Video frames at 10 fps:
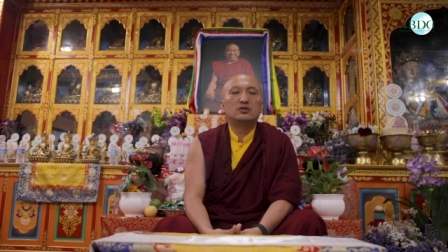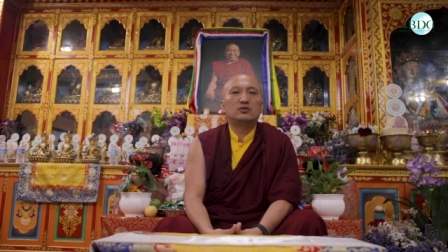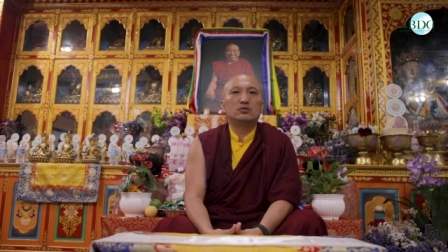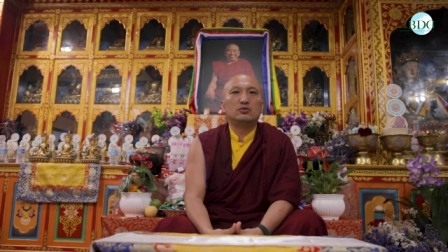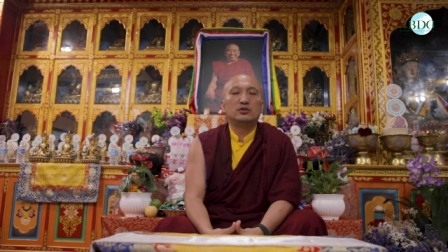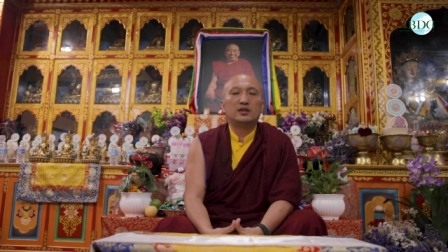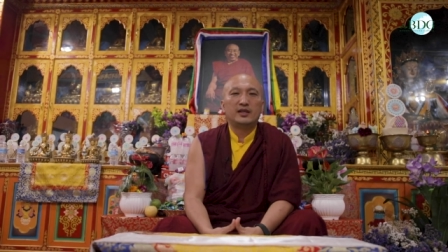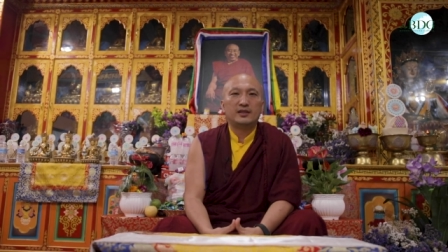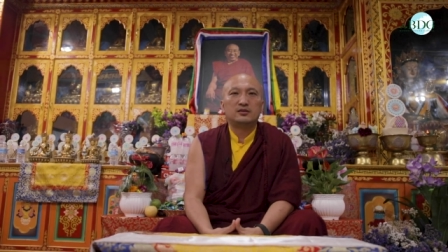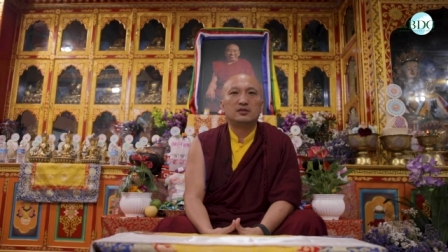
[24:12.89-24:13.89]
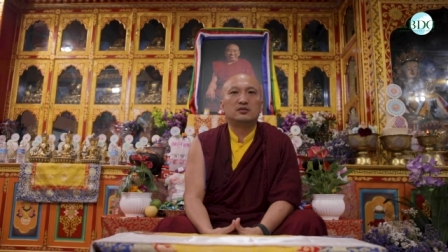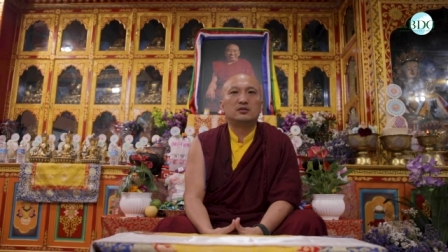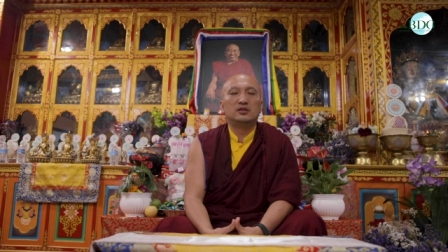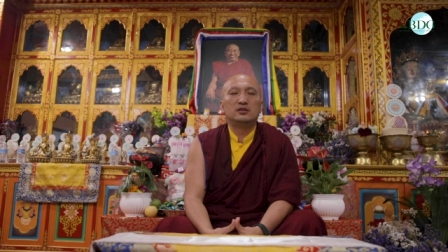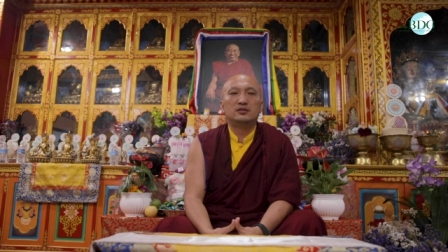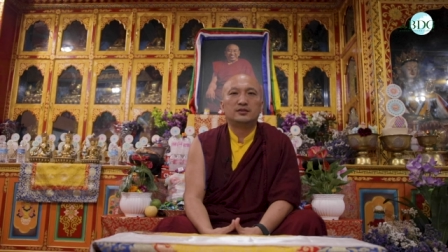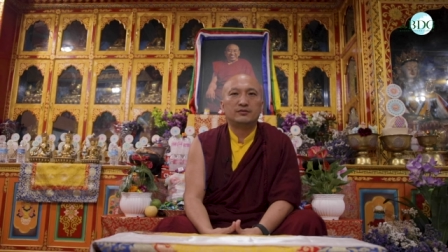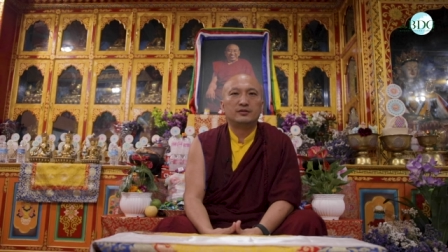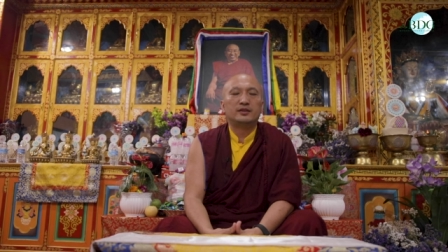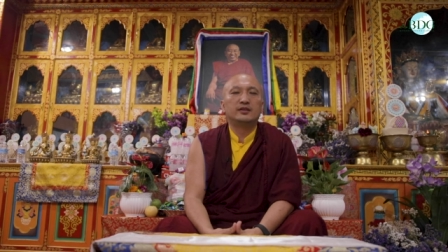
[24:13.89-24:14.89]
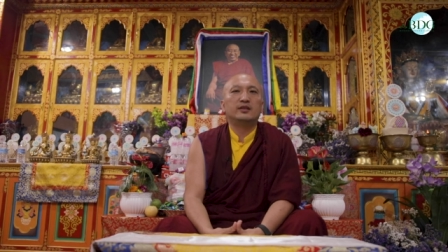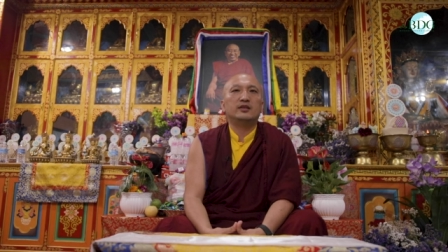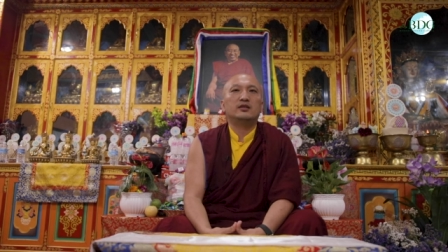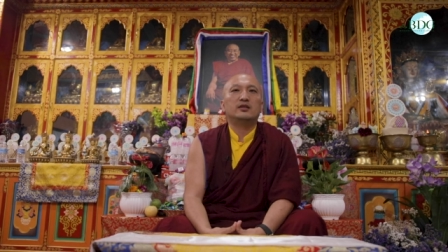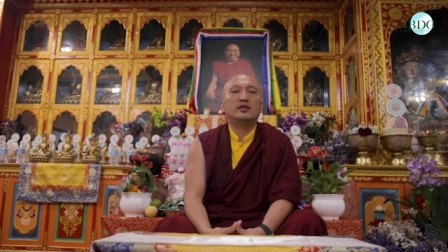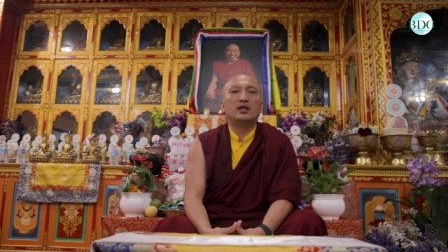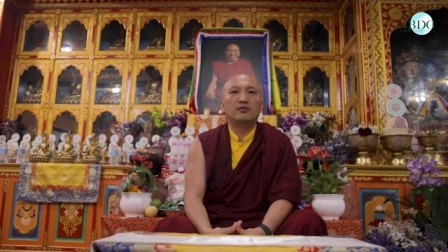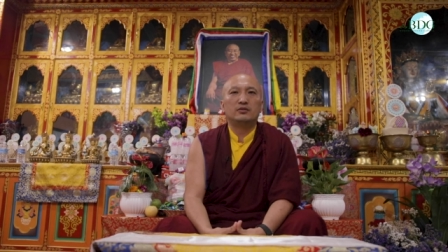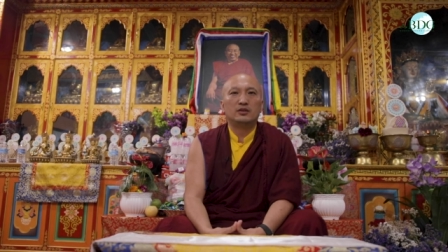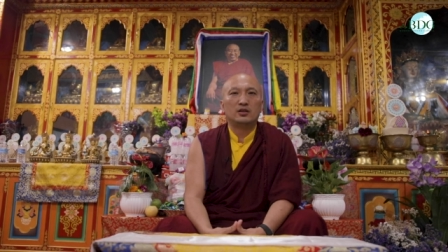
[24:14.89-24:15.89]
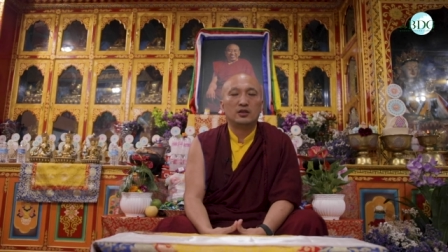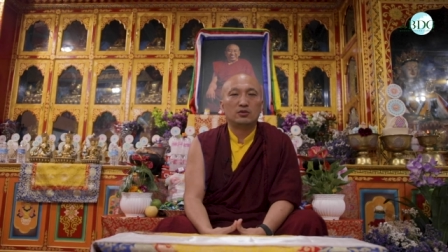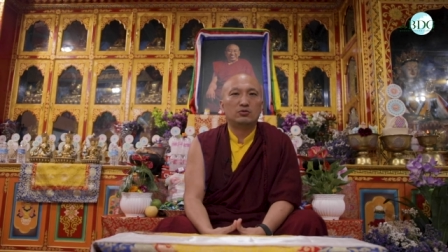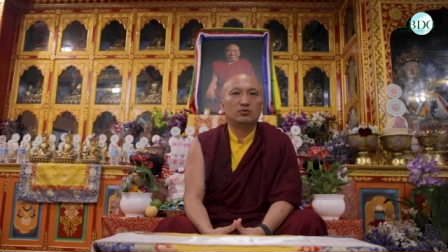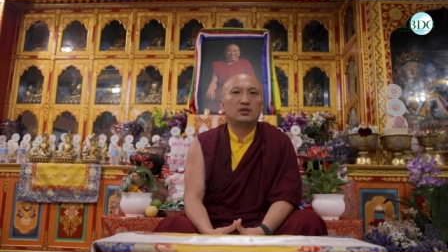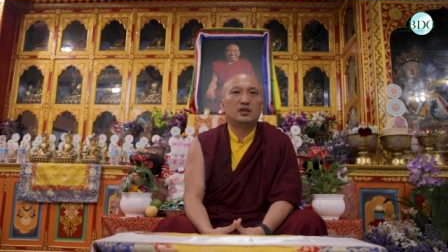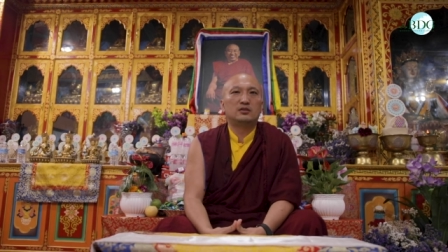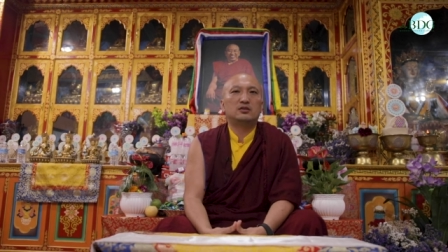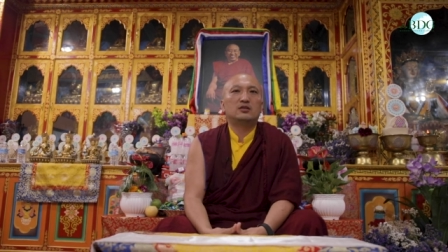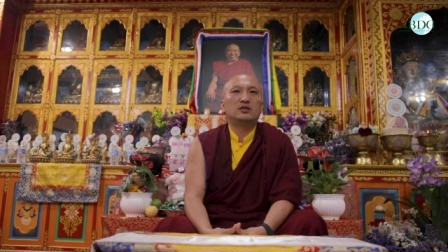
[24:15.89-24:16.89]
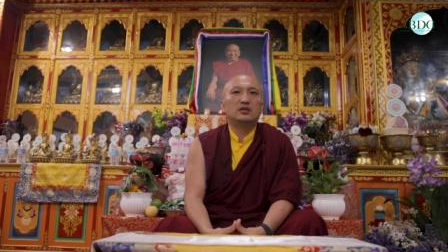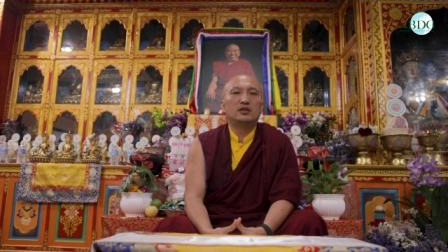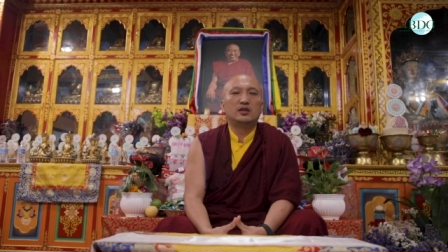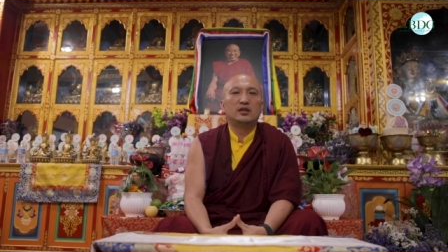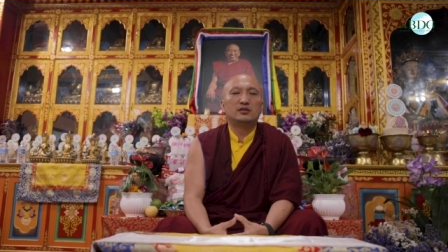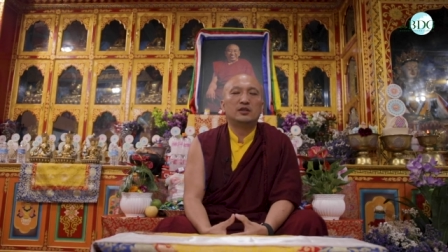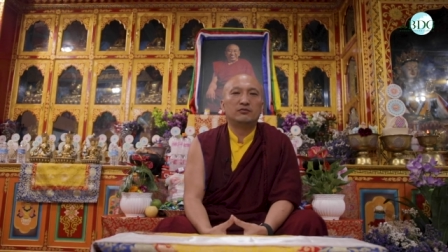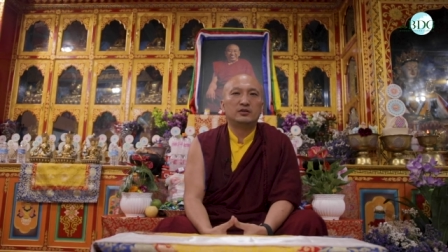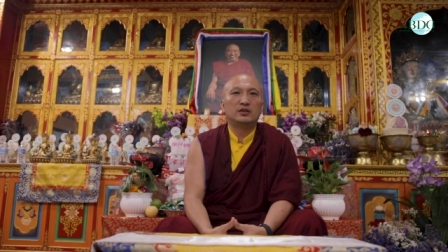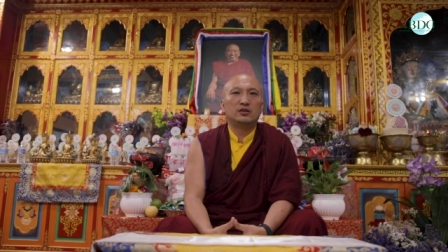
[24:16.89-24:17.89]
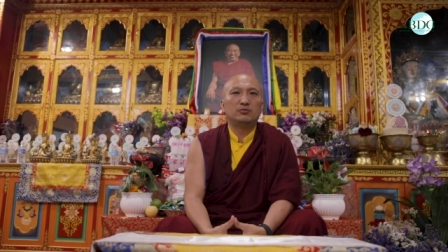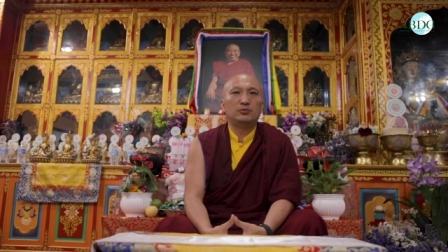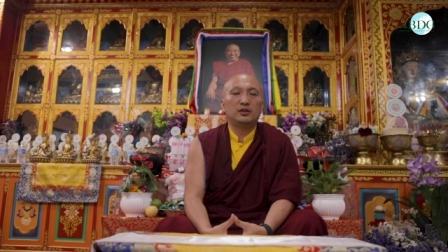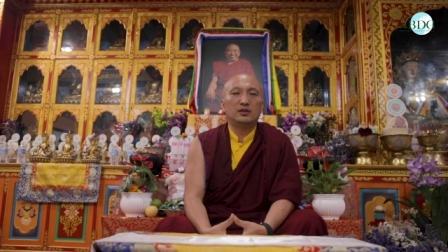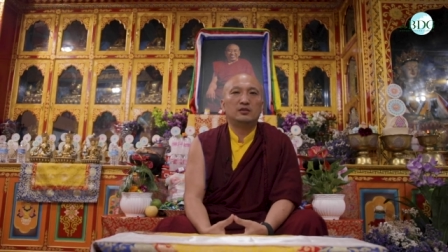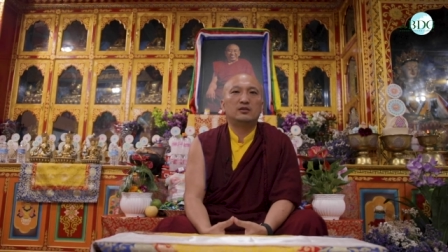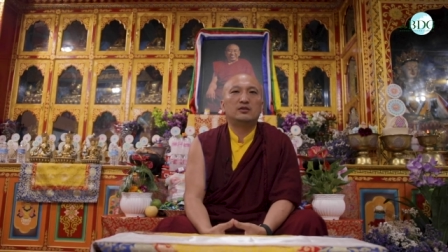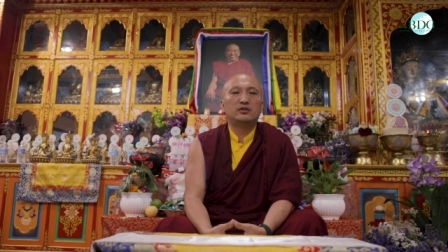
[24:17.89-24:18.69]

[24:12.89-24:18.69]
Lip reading: So the essence is definitely having a good heart, and everything will